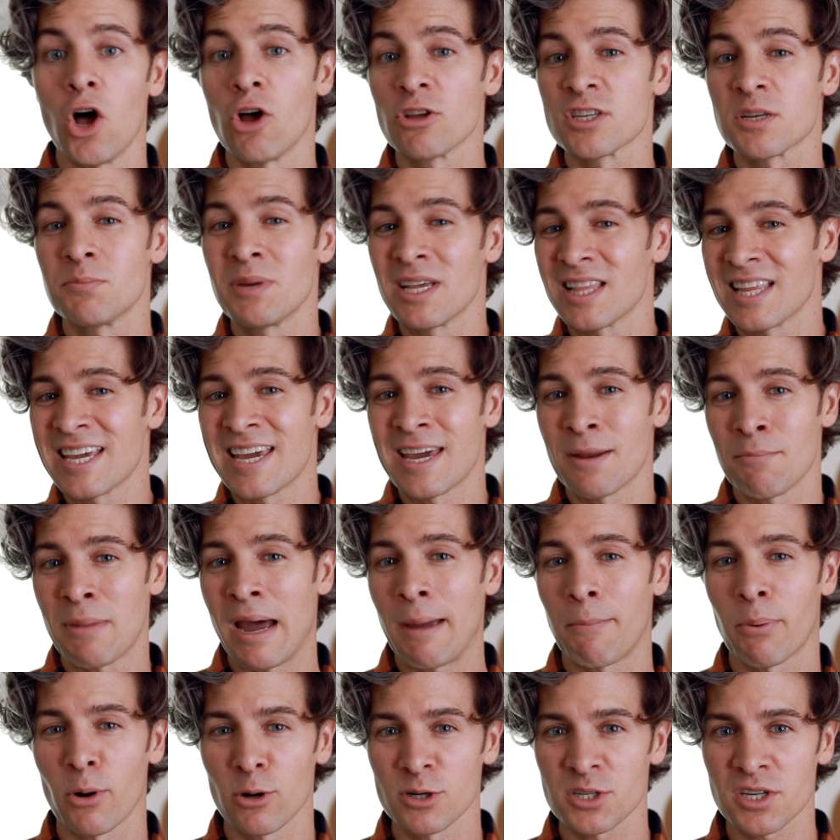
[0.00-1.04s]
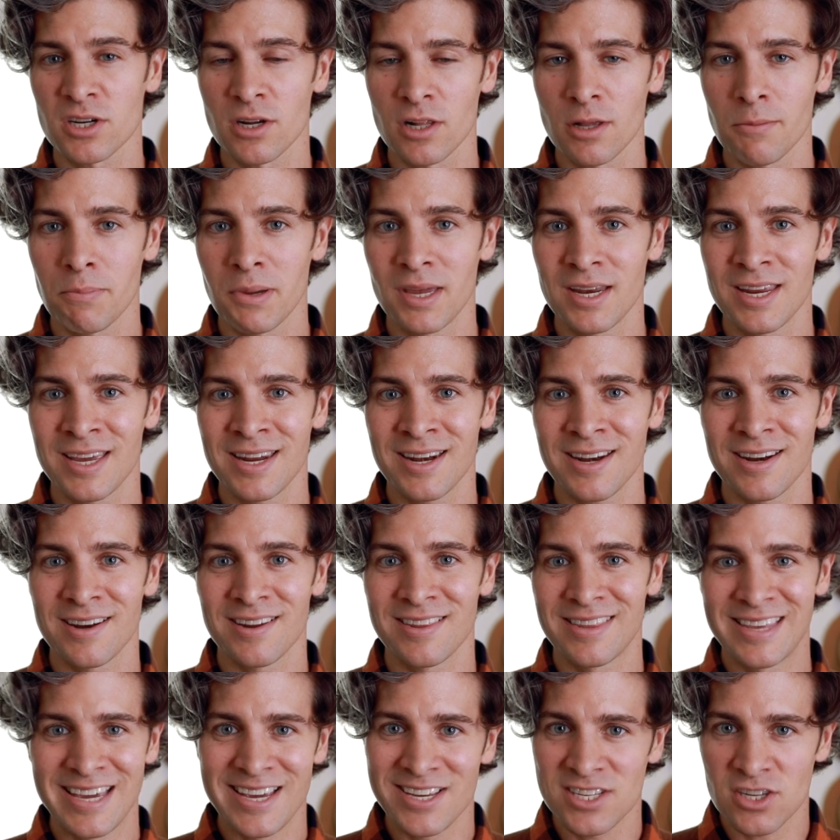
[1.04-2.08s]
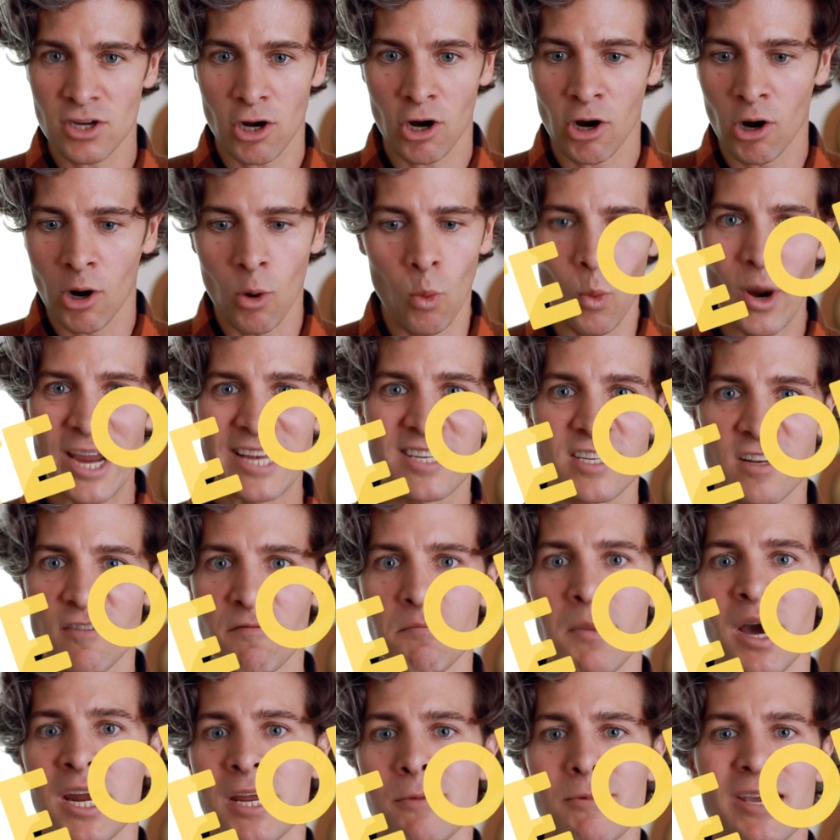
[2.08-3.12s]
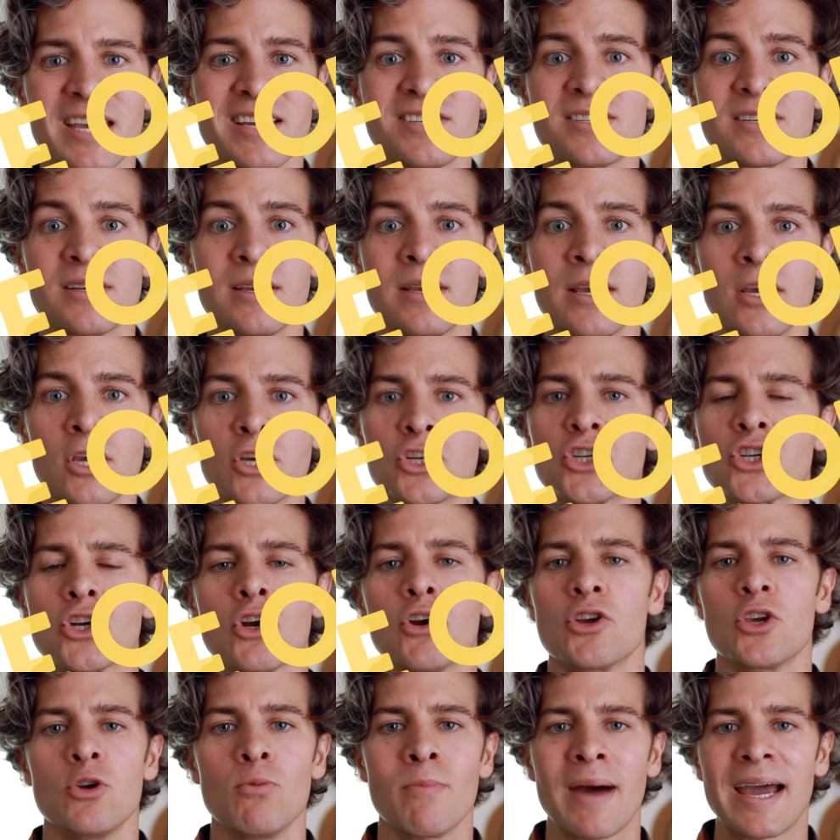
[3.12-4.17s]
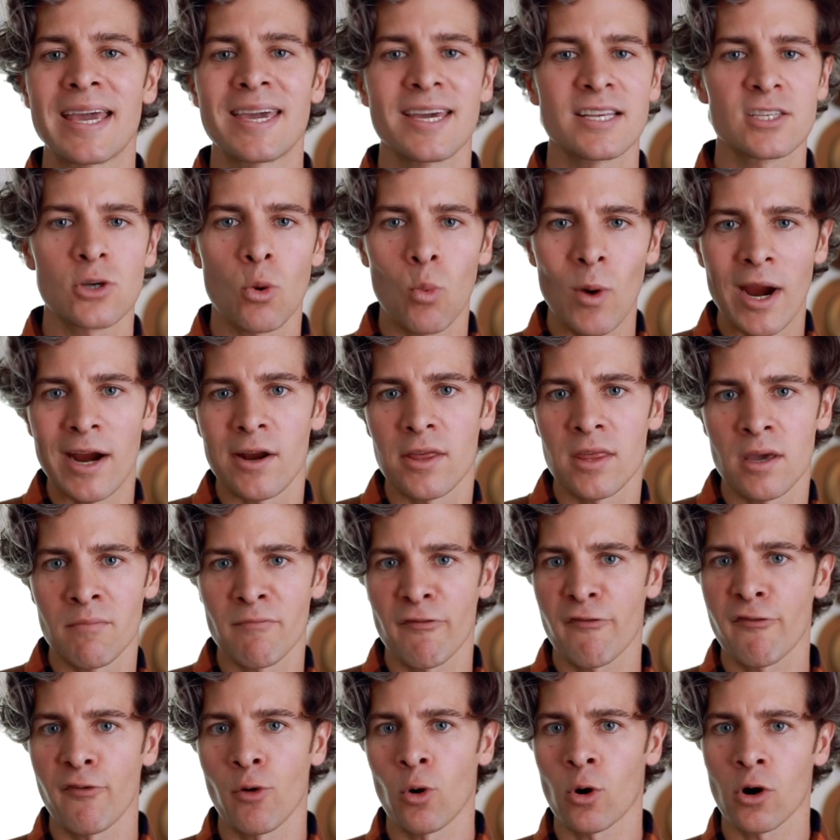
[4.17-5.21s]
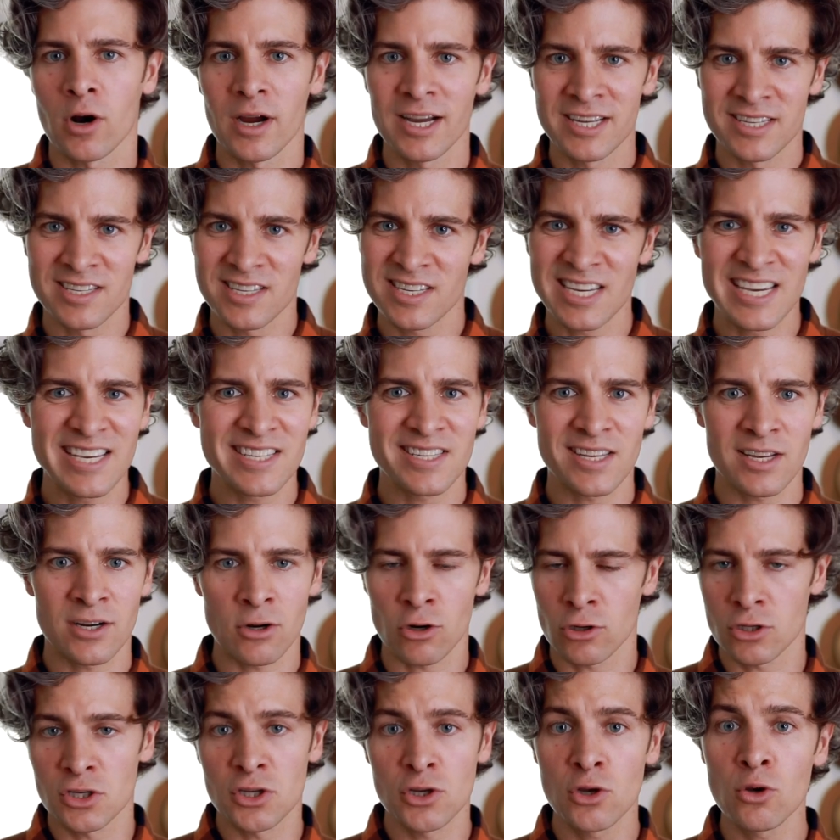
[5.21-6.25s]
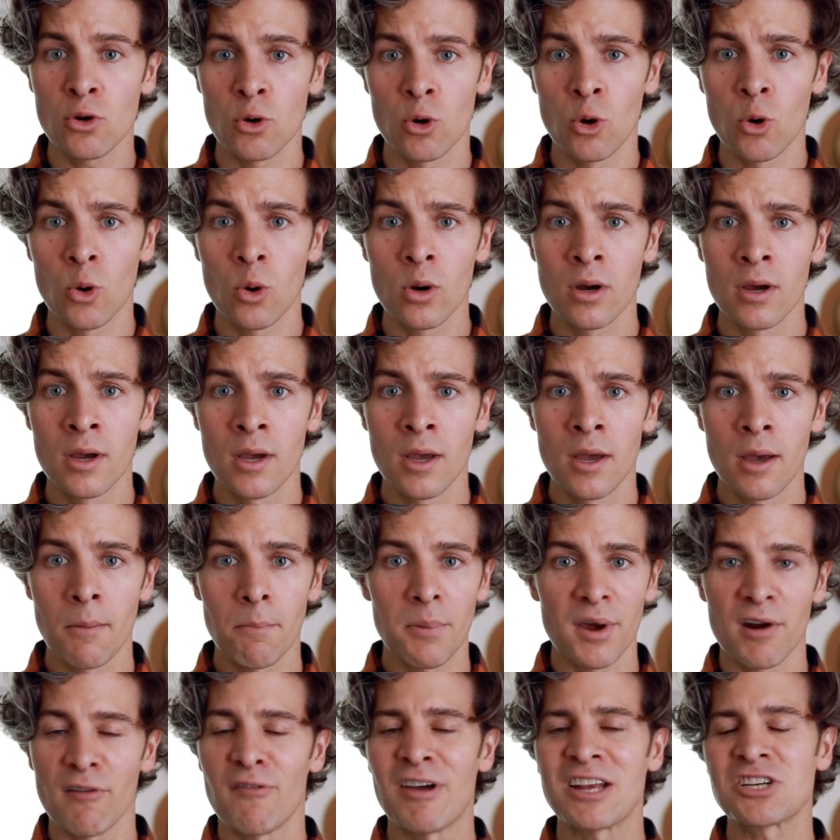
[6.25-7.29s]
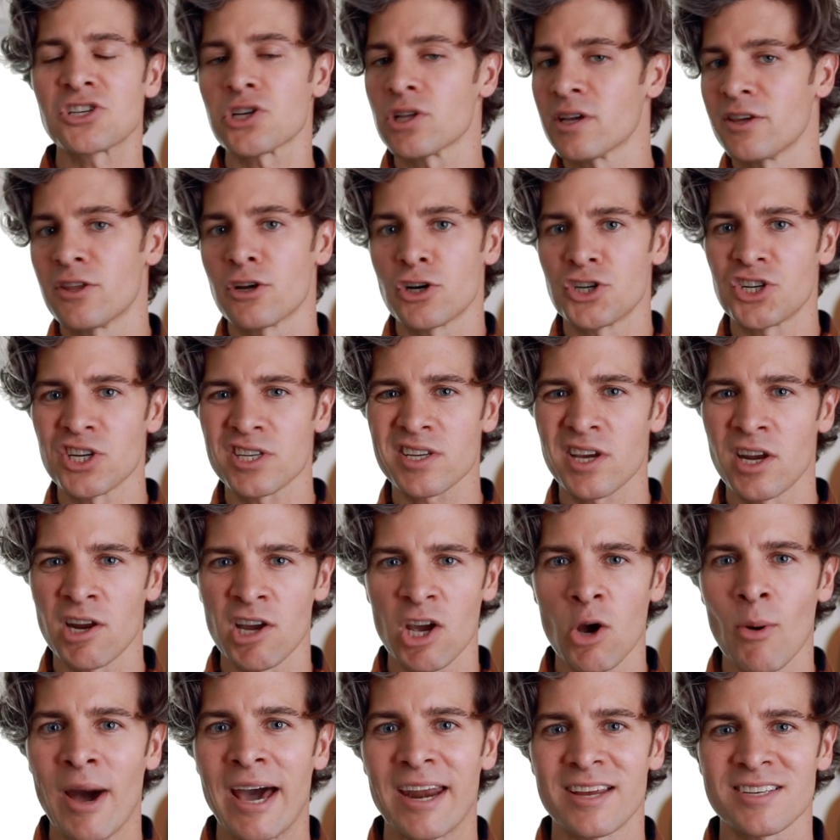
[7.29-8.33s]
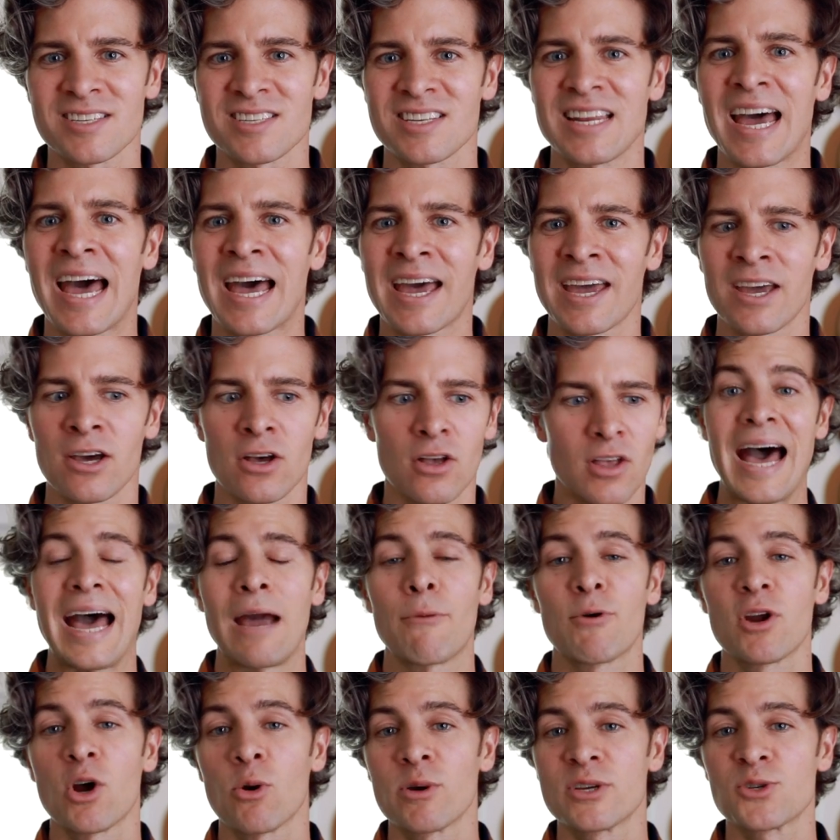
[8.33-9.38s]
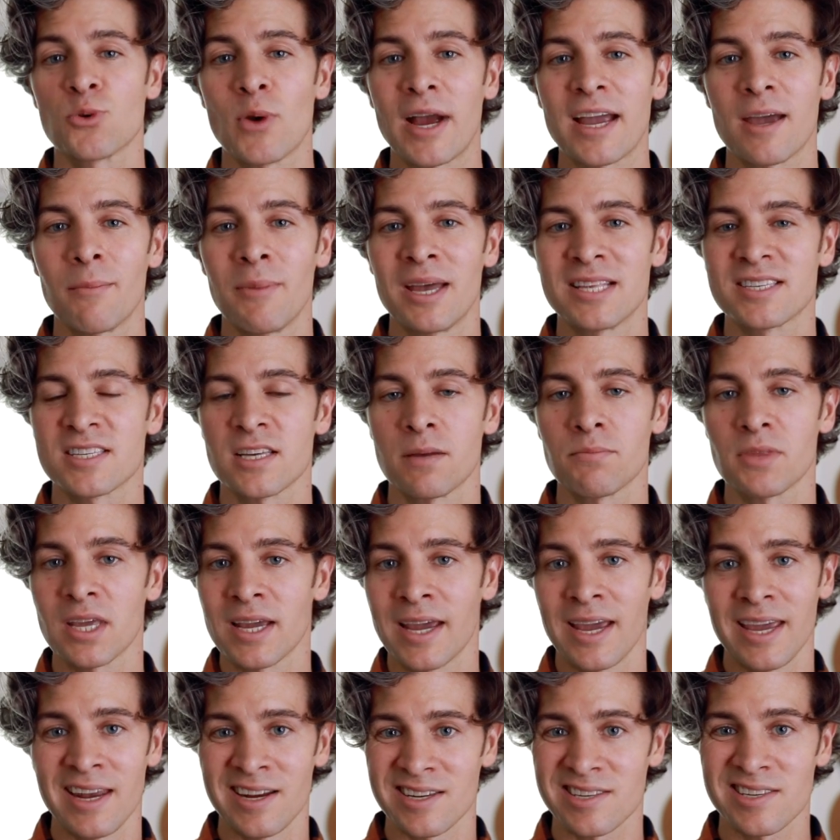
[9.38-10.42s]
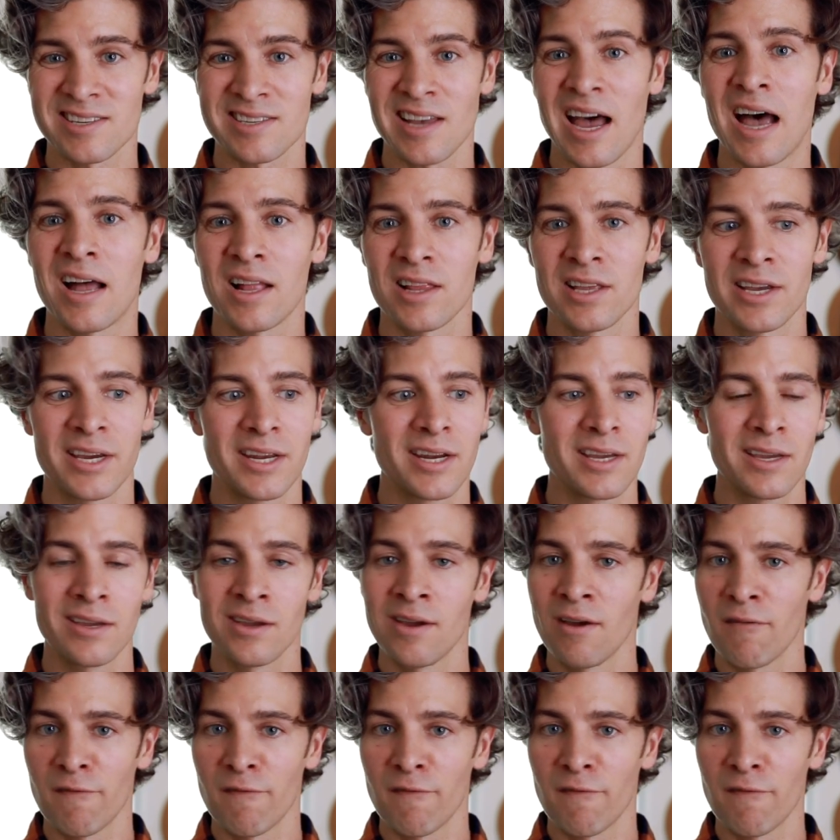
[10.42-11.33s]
Ultimately, in my personal opinion, these are a waste of money because sure, you might get to wear them for a season or two, but eventually they're just gonna go out of style. I would always recommend something in a solid,